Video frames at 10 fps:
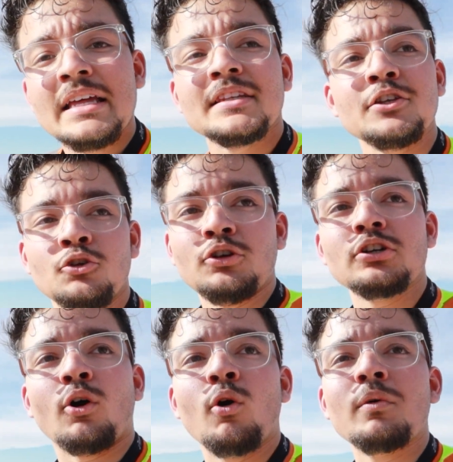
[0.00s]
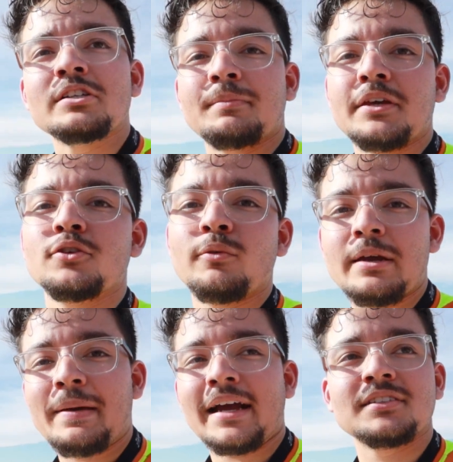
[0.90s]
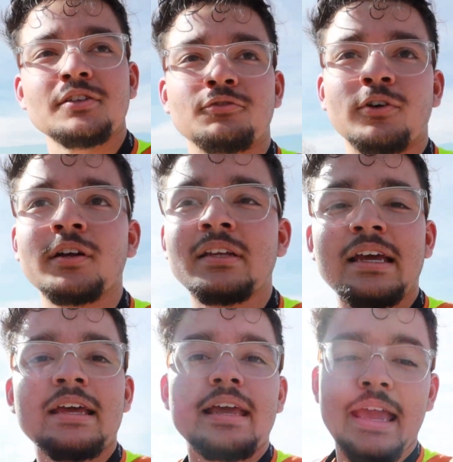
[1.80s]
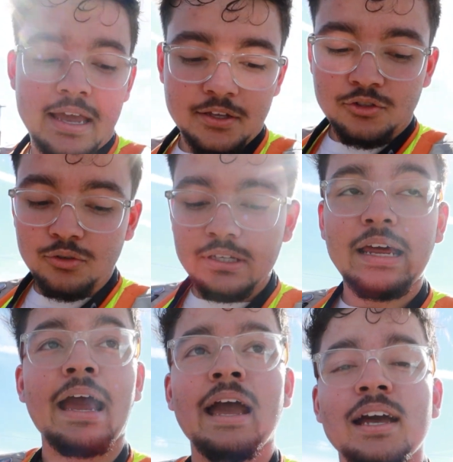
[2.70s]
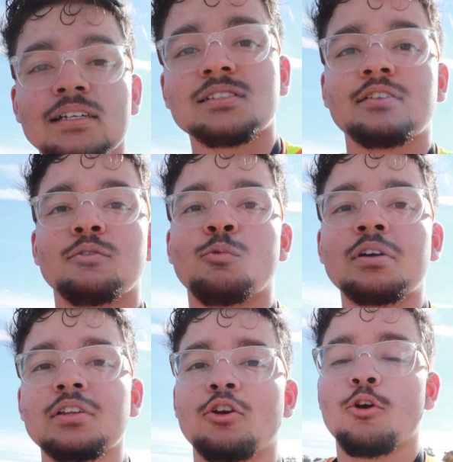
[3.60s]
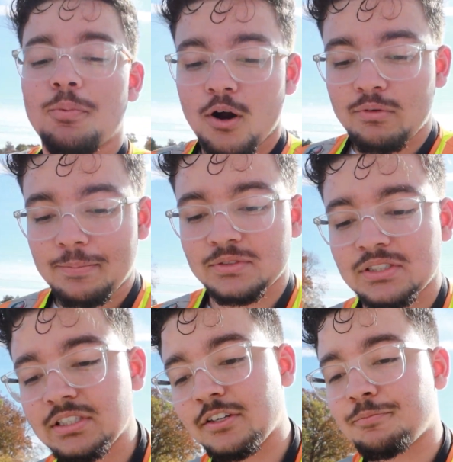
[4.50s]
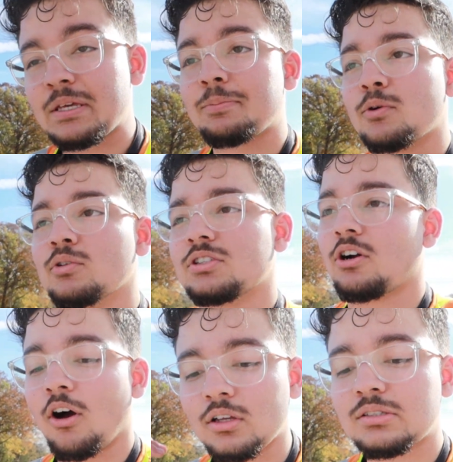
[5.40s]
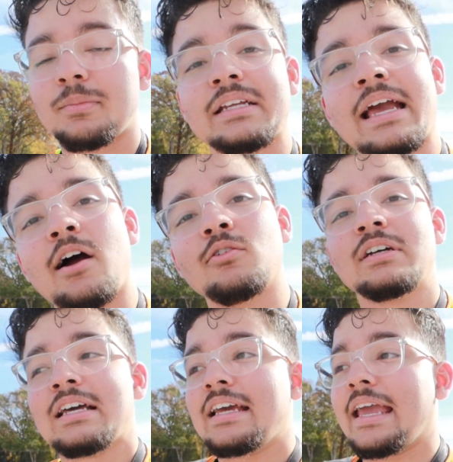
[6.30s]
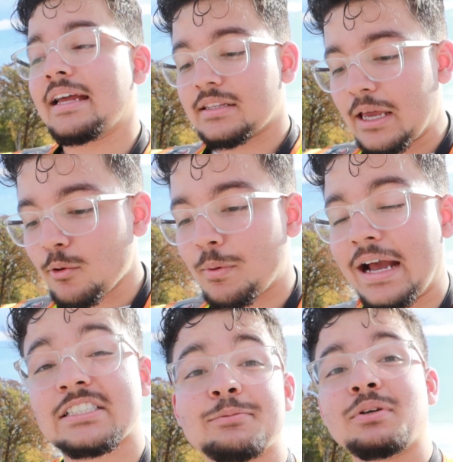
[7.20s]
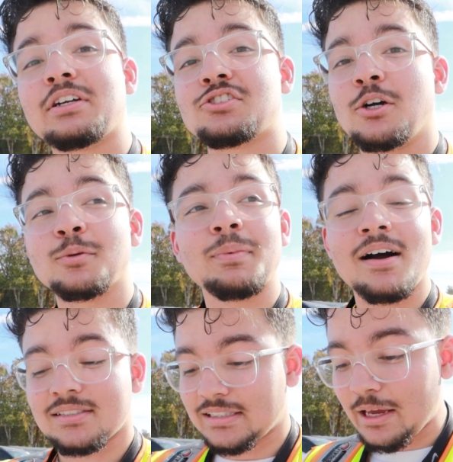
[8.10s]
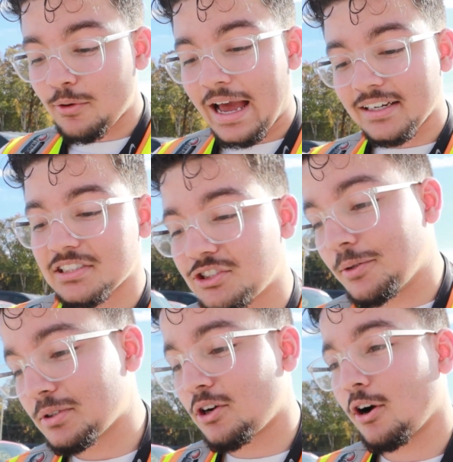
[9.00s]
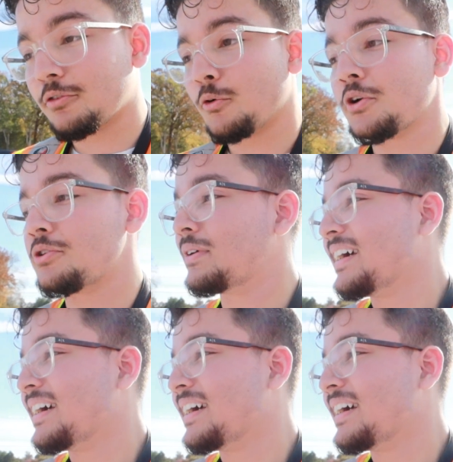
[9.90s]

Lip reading: then you could always make your way back to the front and you can ask one of the Copart representative people to call somebody out, and they will actually bring a jumper box and they will actually jump the car for you.